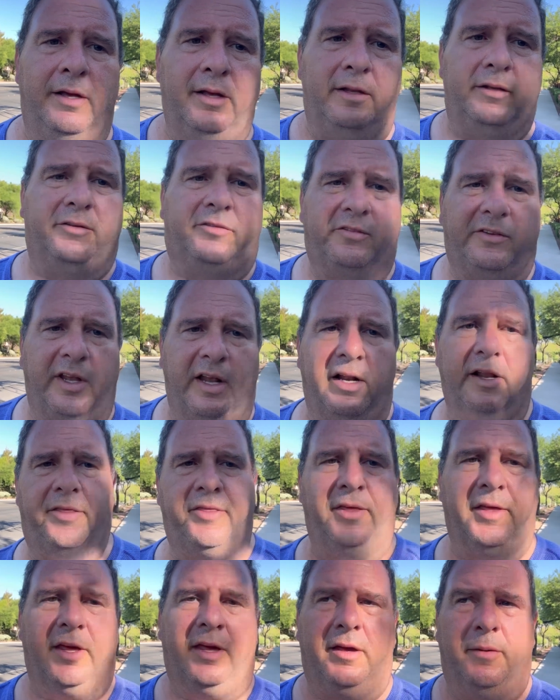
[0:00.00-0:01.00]
instead of
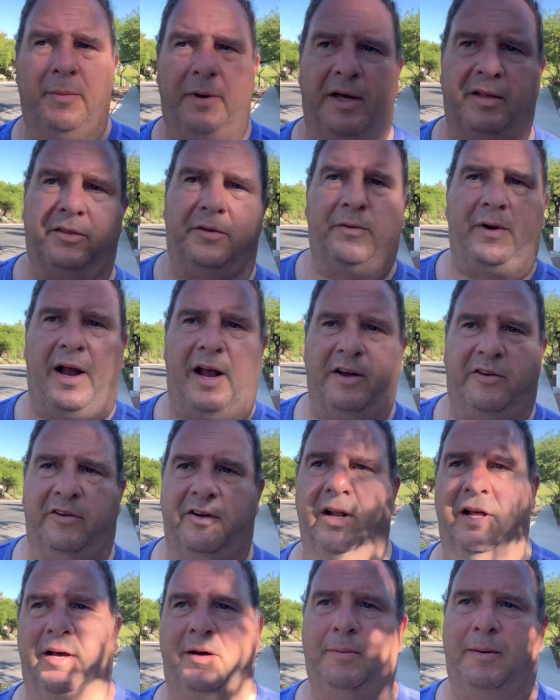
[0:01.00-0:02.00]
thinking about the
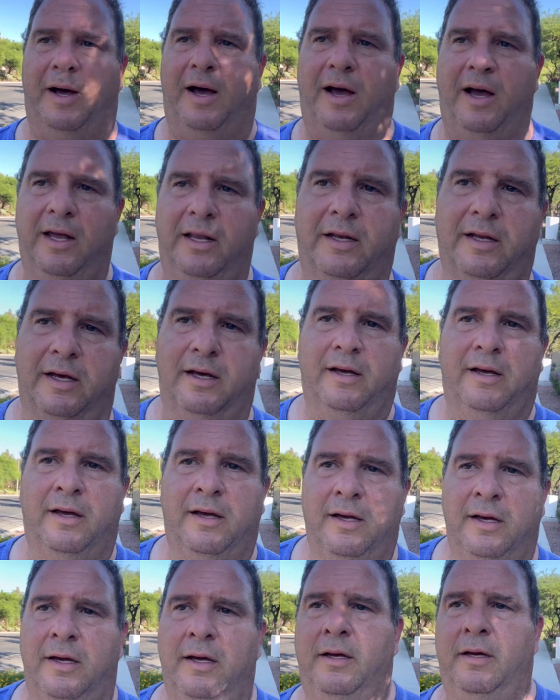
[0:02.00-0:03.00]
rationale behind it.
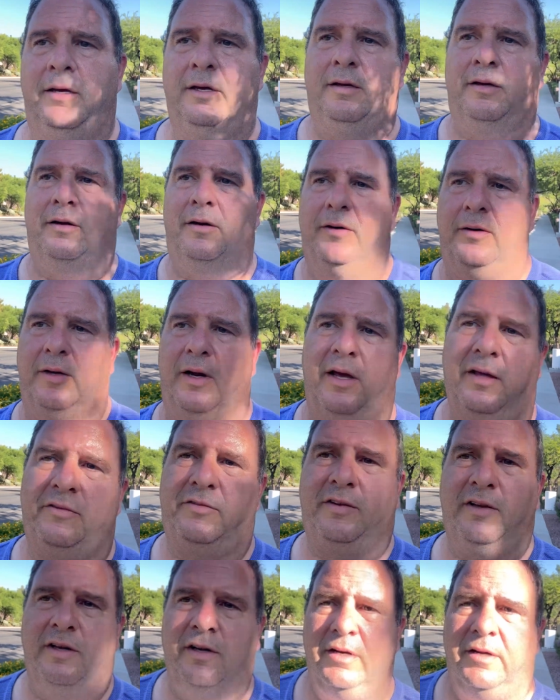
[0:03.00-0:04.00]
You know, and I've
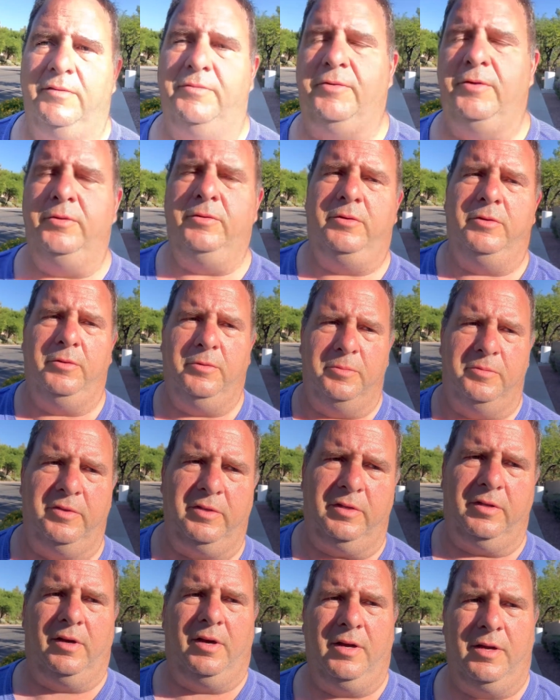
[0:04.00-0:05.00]
seen enough YouTubes
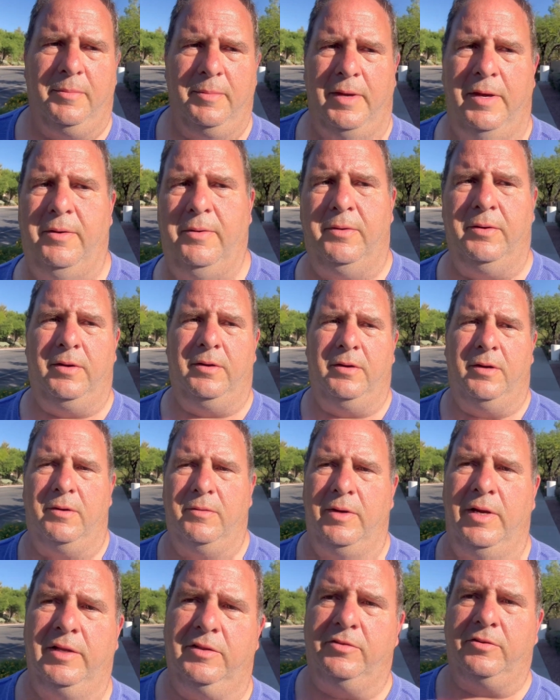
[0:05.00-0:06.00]
that talk about
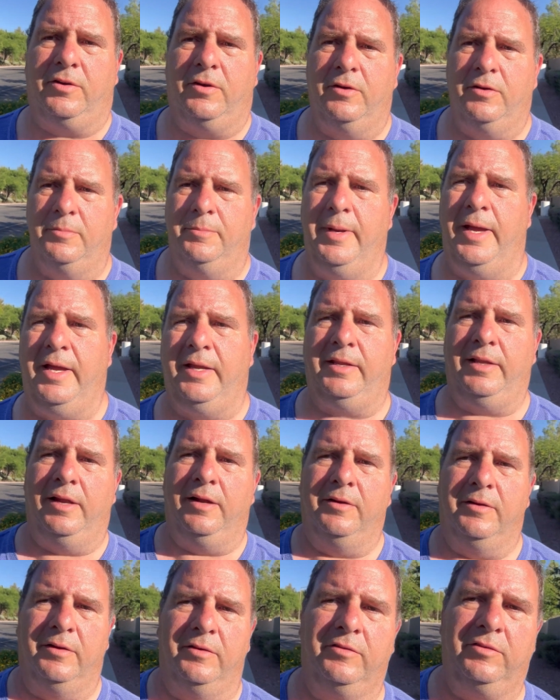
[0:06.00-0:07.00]
our rates are going back
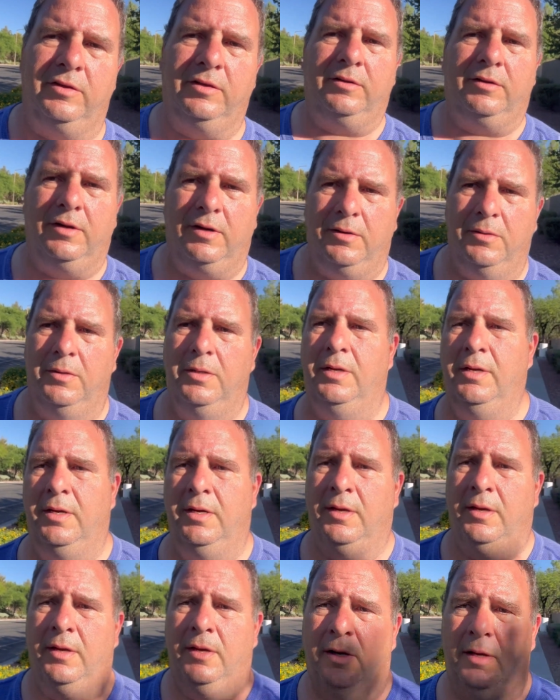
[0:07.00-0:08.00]
down to zero.
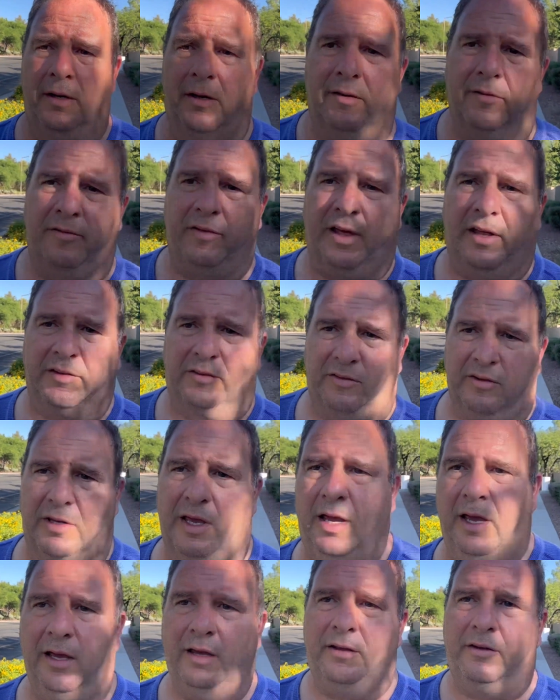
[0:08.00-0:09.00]
If that's the
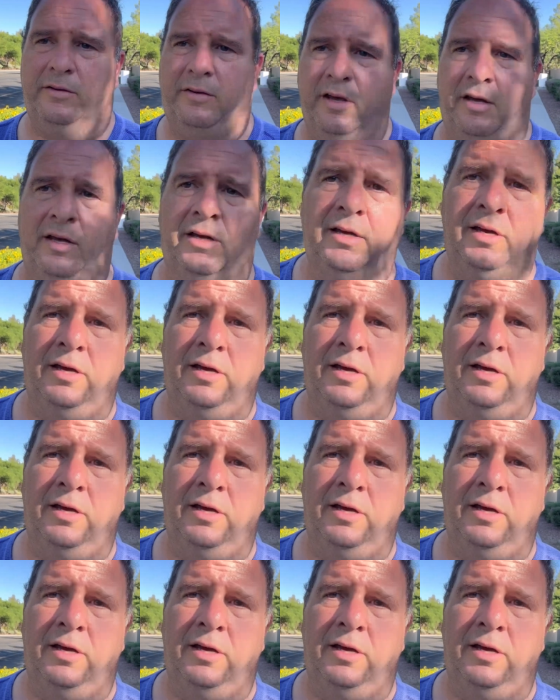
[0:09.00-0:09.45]
case,